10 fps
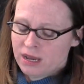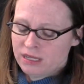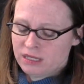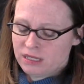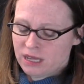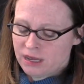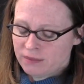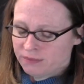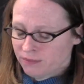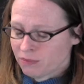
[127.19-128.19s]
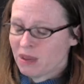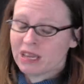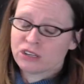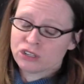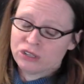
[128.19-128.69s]
It's
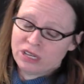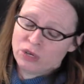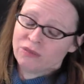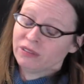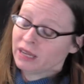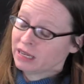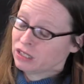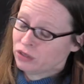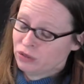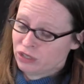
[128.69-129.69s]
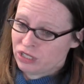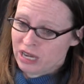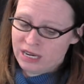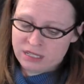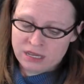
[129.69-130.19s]
making sure that you have links to your
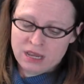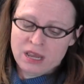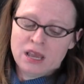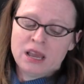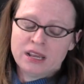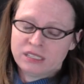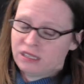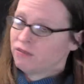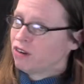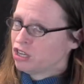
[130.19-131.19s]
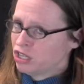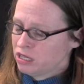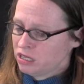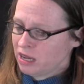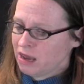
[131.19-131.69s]
site. It's the
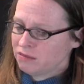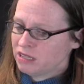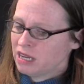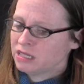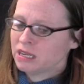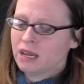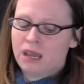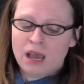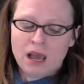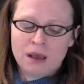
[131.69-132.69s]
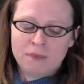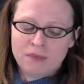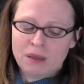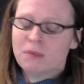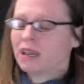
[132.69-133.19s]
freshness of content,
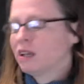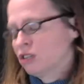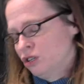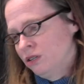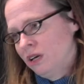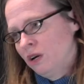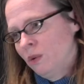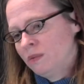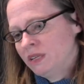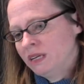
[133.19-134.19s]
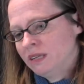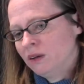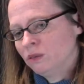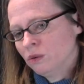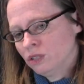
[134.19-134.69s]
and making sure that your website
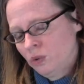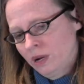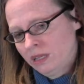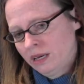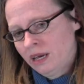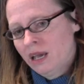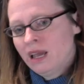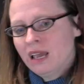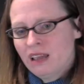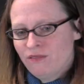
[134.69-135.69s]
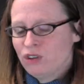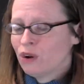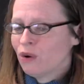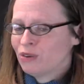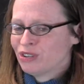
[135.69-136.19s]
downloads quickly. If you
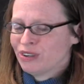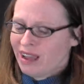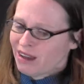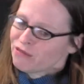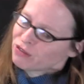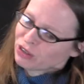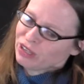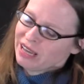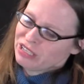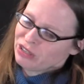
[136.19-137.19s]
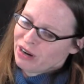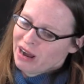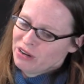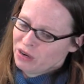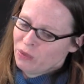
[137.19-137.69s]
don't have fertilizer
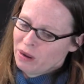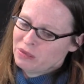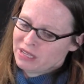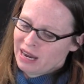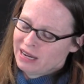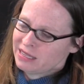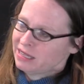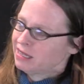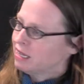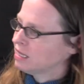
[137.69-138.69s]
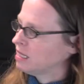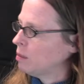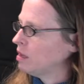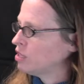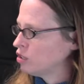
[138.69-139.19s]
on your website, then
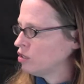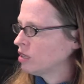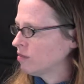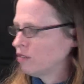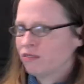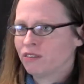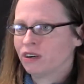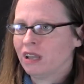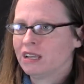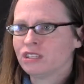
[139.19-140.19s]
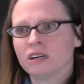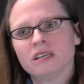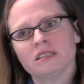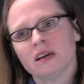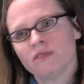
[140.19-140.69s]
somebody searching for fertilizer
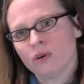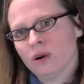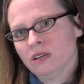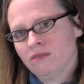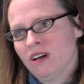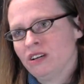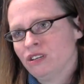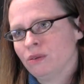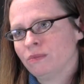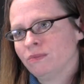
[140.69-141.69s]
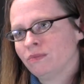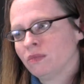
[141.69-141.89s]
is never going to find you.